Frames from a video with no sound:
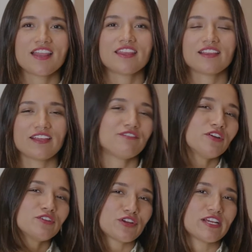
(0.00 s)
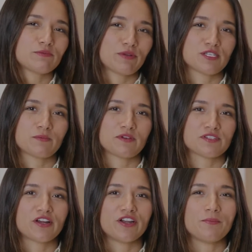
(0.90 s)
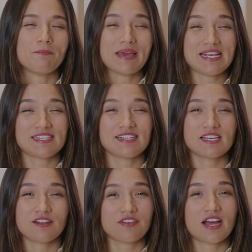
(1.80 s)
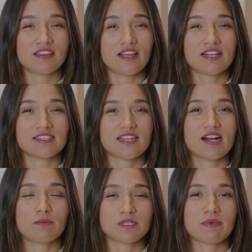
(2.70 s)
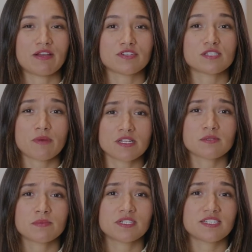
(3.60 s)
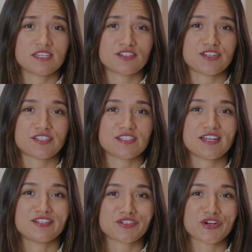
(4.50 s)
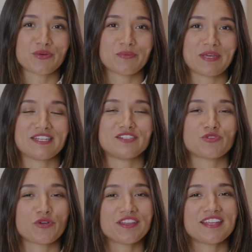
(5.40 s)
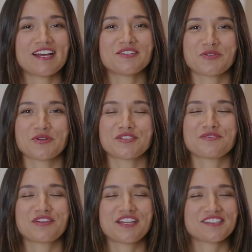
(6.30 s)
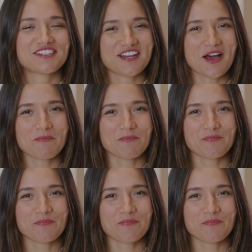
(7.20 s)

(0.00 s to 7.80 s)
The Leave No Trace principles are an amazing set of guidelines that help us make responsible decisions that ensure we'll be enjoying the outdoors for years to come.